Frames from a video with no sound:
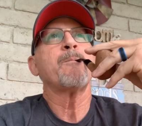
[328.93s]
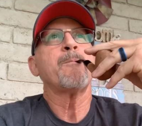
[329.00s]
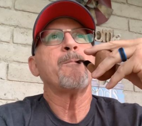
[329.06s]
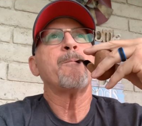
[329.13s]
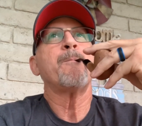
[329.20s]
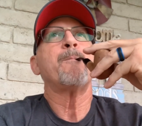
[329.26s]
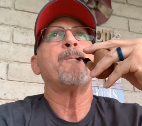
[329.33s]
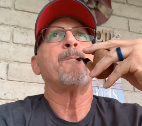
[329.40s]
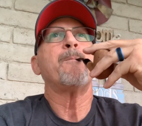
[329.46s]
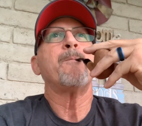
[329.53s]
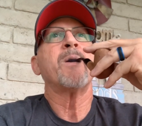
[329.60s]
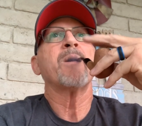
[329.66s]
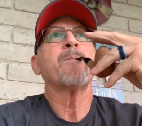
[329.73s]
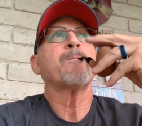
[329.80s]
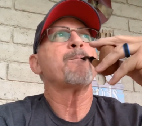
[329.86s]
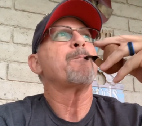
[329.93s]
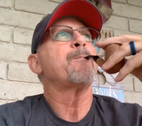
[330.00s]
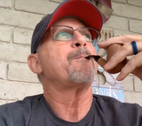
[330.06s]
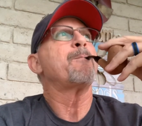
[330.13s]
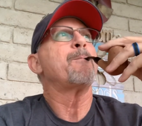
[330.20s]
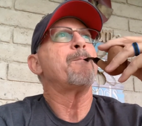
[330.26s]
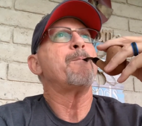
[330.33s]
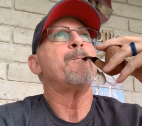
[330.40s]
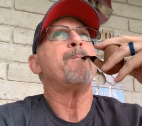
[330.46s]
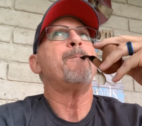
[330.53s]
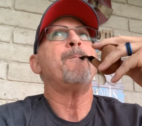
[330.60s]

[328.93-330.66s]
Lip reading: [no speech]